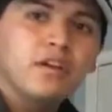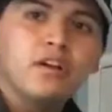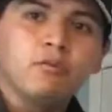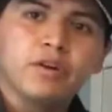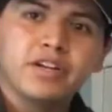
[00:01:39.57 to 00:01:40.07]

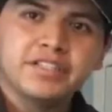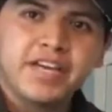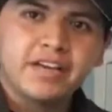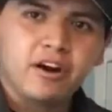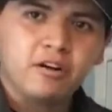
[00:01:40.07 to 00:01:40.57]
We're gonna
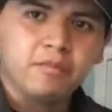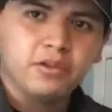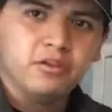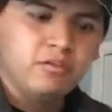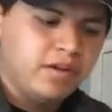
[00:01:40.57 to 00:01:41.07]
take our
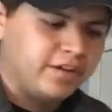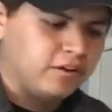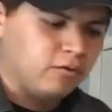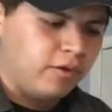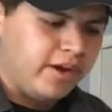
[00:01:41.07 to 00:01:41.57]
blue and
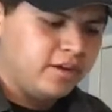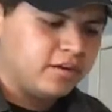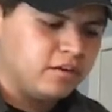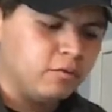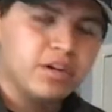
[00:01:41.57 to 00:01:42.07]
our white.
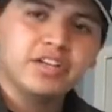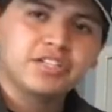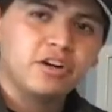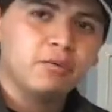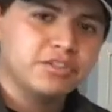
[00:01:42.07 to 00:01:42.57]
We're gonna
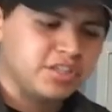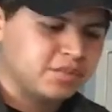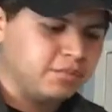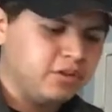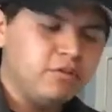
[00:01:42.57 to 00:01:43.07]
start with
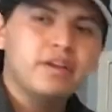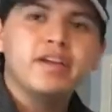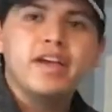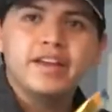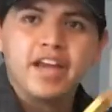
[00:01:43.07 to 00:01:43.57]
just blue
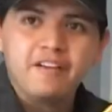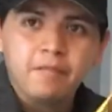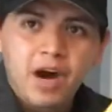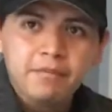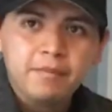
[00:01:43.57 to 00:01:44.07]
and have
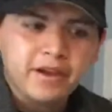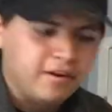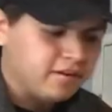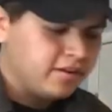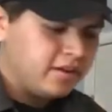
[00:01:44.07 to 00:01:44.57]
Papa
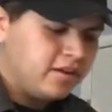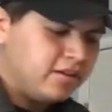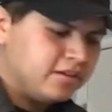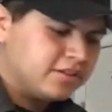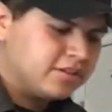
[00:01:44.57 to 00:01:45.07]
Bear
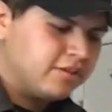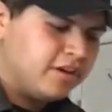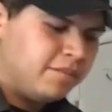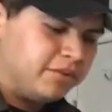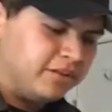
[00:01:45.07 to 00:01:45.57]
stir
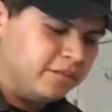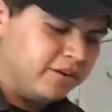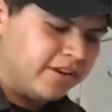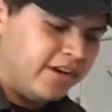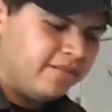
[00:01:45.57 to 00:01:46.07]
it up a little bit,
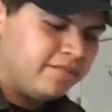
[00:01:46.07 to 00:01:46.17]
okay?